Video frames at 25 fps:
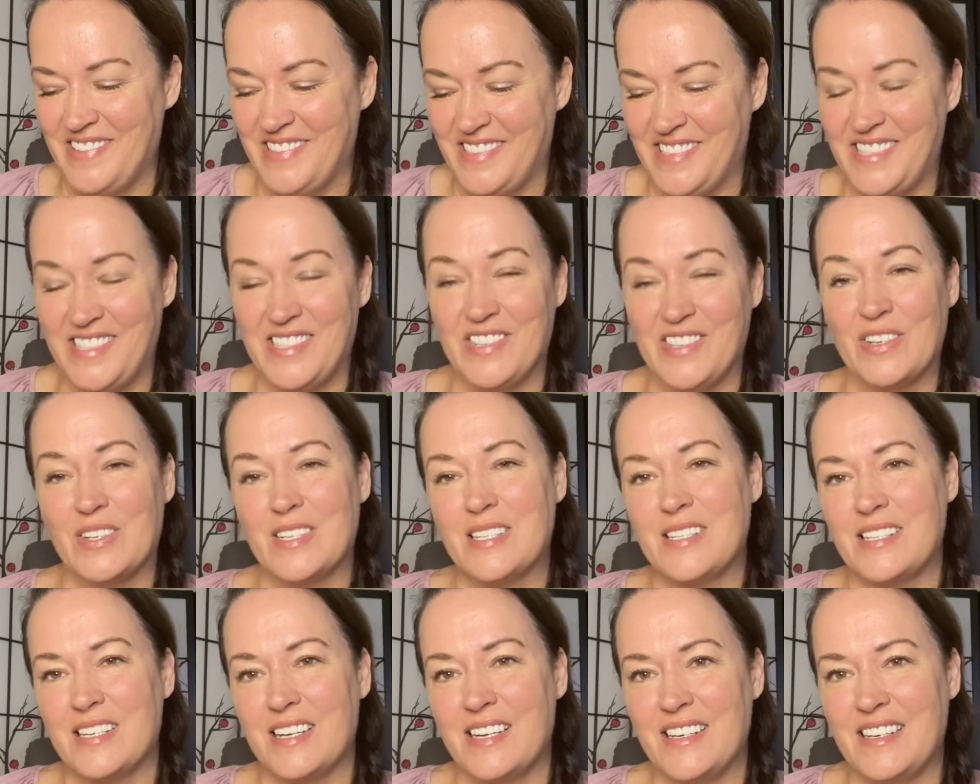It's so
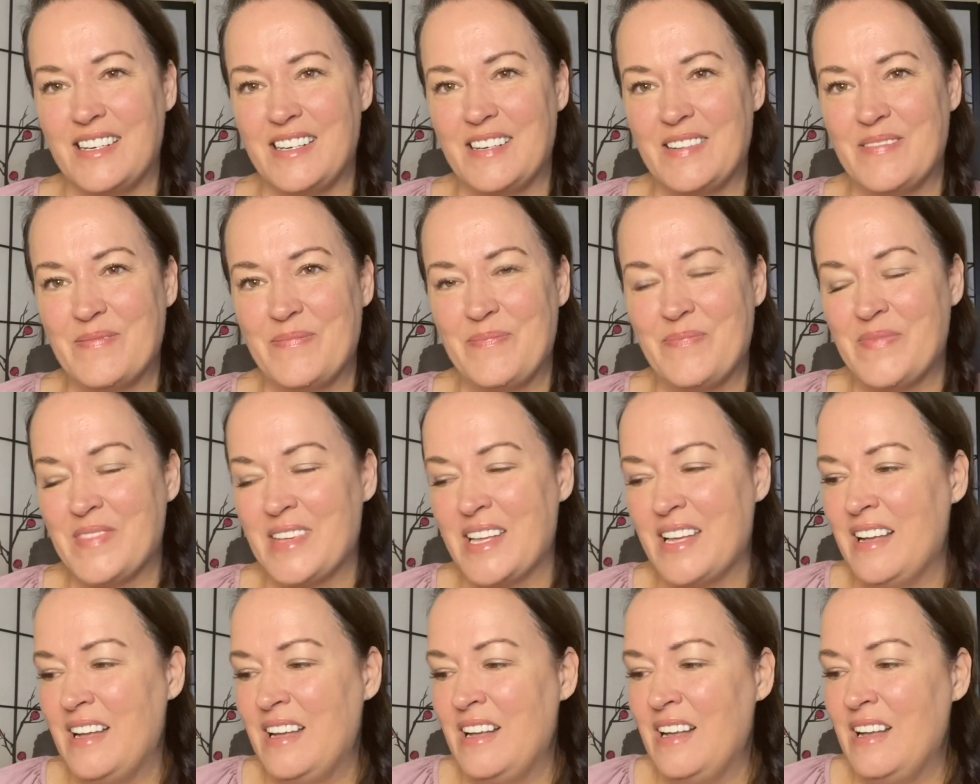exciting.
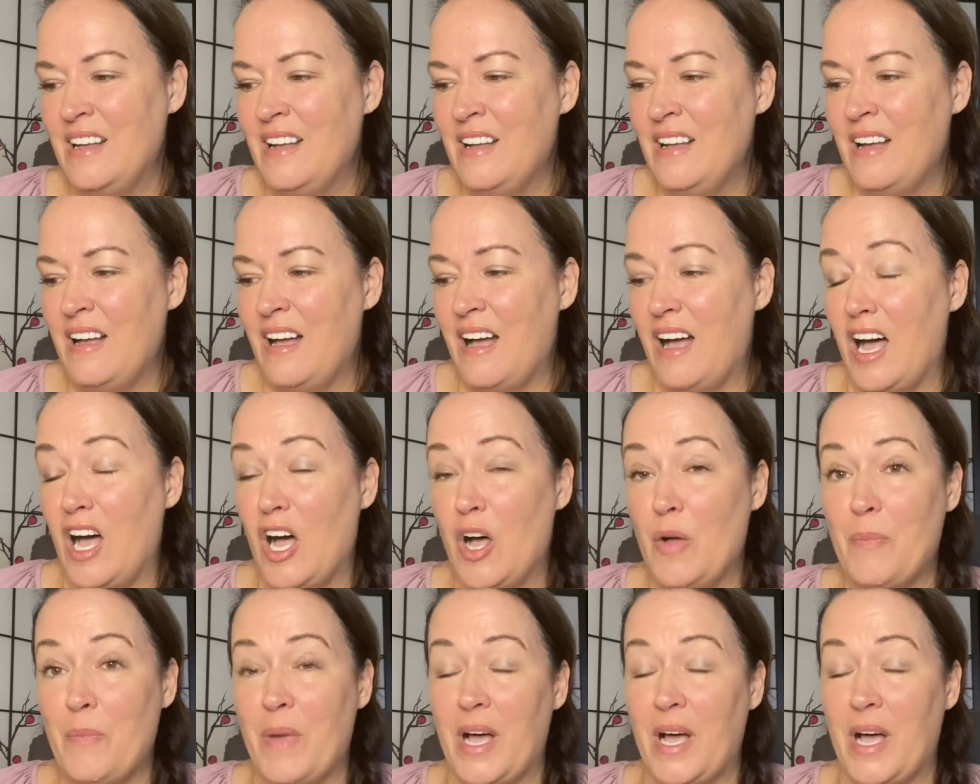Um,